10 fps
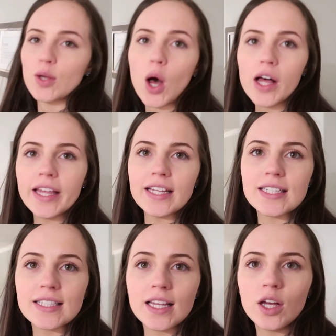So all
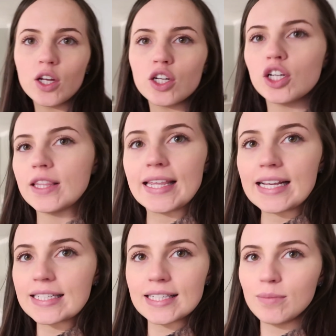his
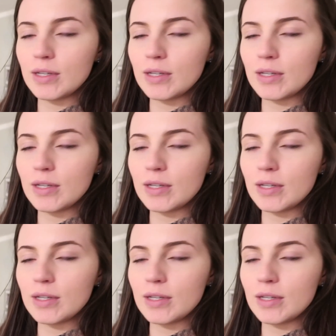things can